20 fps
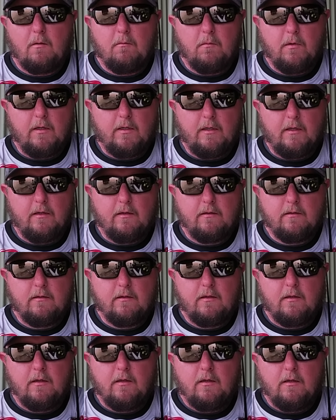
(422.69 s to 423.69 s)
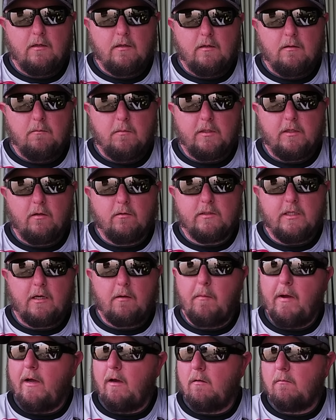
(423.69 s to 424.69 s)
But go check
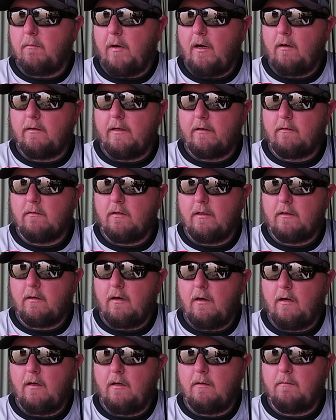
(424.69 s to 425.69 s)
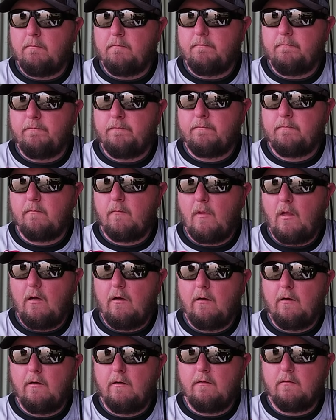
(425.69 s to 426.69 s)
them out, powertackle.com.
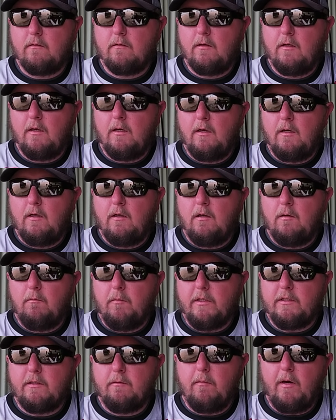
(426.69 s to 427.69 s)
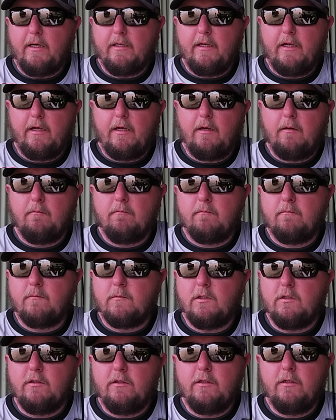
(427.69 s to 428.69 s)
Mention my name
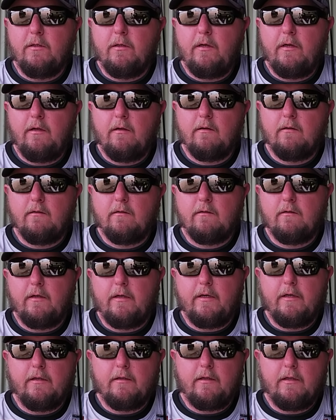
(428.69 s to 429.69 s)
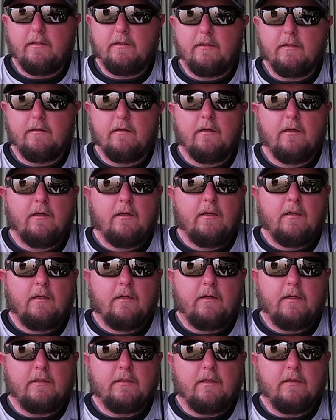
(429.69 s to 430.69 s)
to Judy and get you
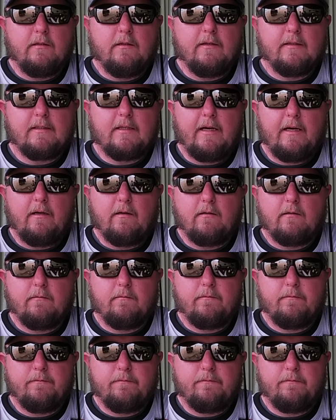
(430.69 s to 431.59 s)
a discount.